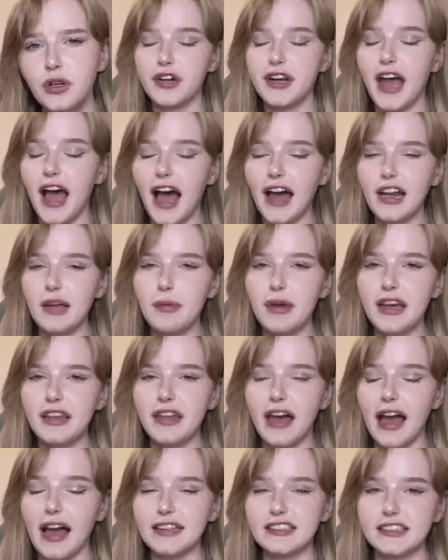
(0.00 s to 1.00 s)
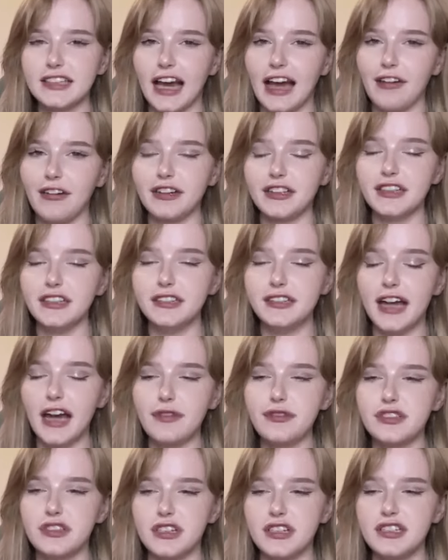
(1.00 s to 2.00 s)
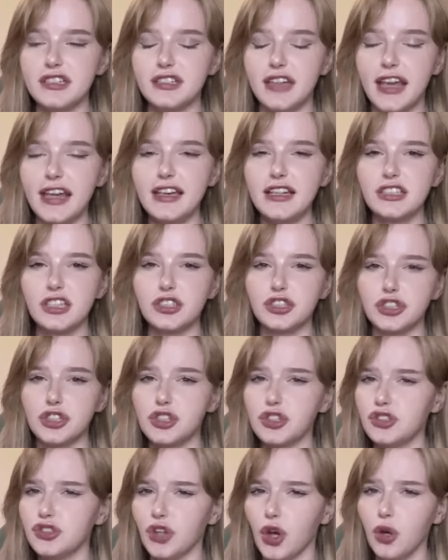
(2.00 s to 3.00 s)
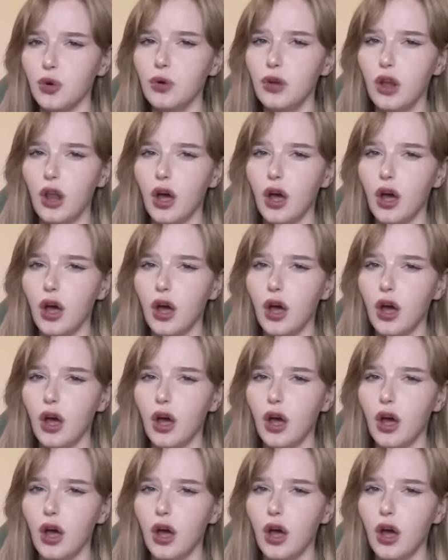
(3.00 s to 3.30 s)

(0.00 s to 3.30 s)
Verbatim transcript: For an anime that has character deaths, the stakes are just so